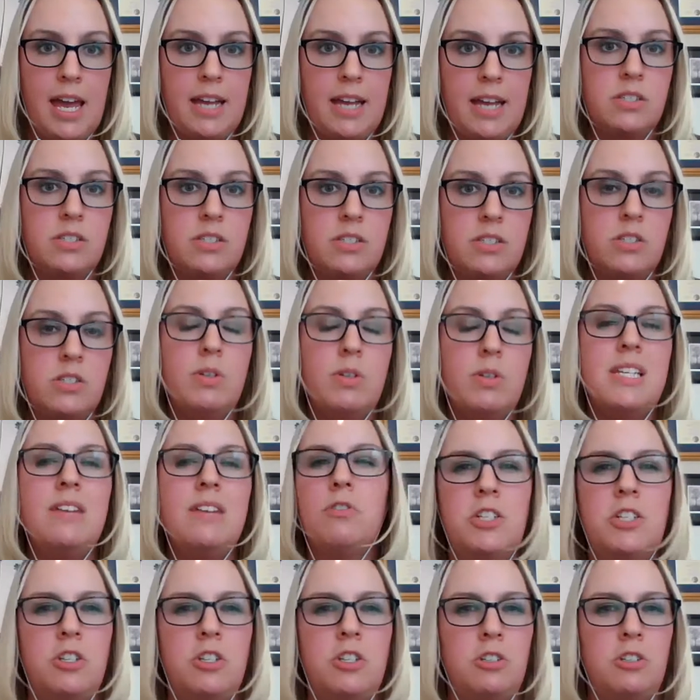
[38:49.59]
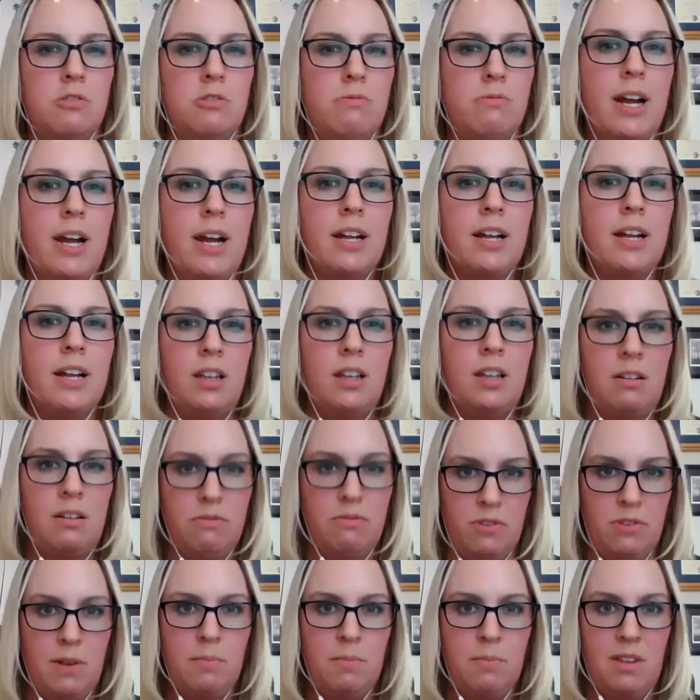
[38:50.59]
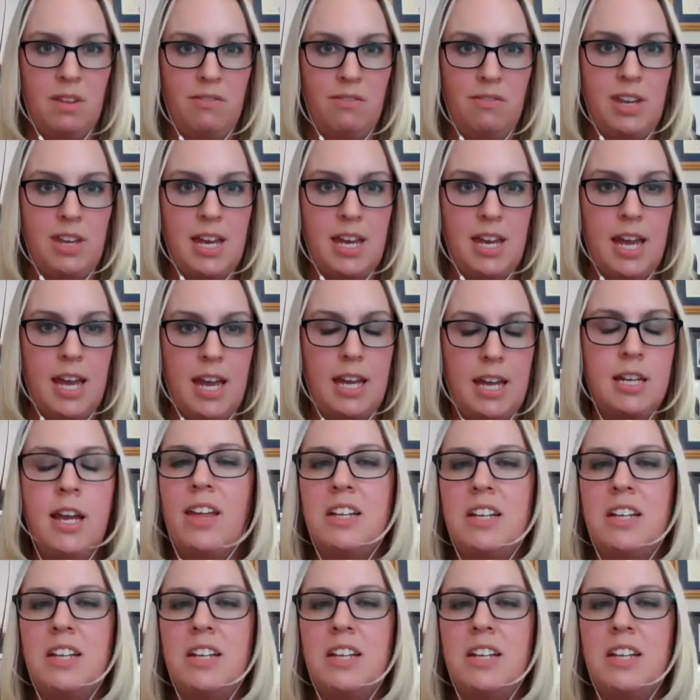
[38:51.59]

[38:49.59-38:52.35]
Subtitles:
So it's information directly from the VA.